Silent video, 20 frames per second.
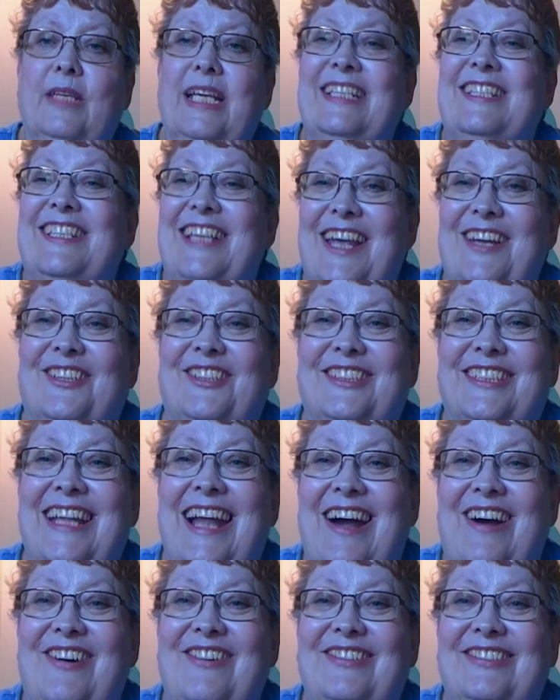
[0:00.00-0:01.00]
it's settled
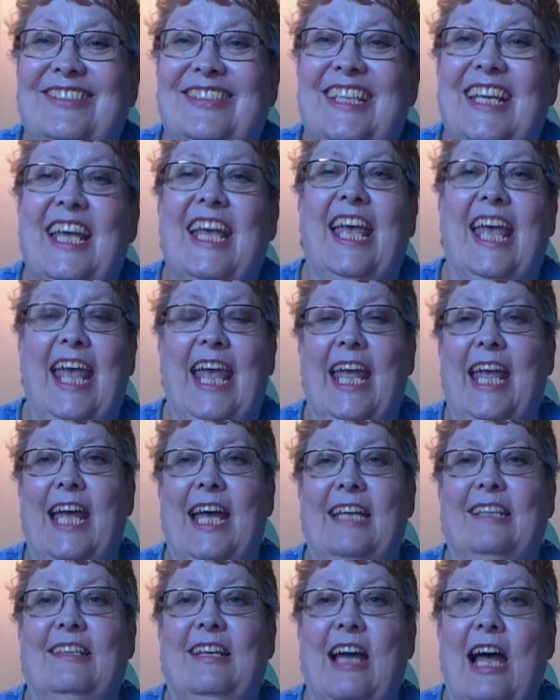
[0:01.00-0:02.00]
now
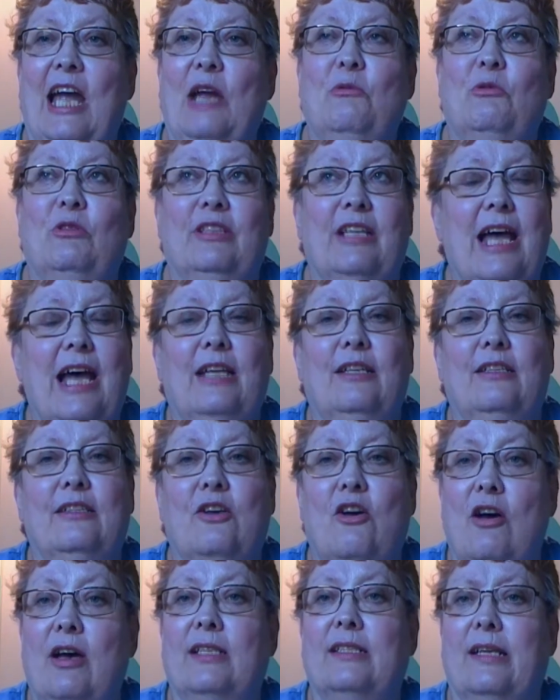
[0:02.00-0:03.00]
and I will not
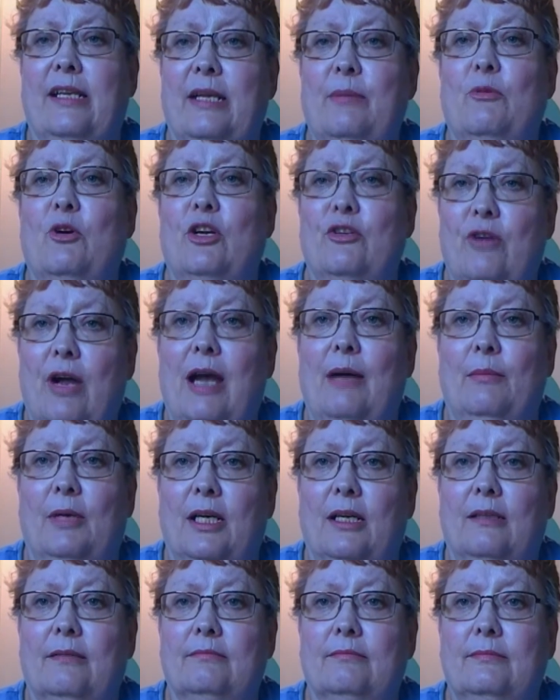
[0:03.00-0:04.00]
cause any more drama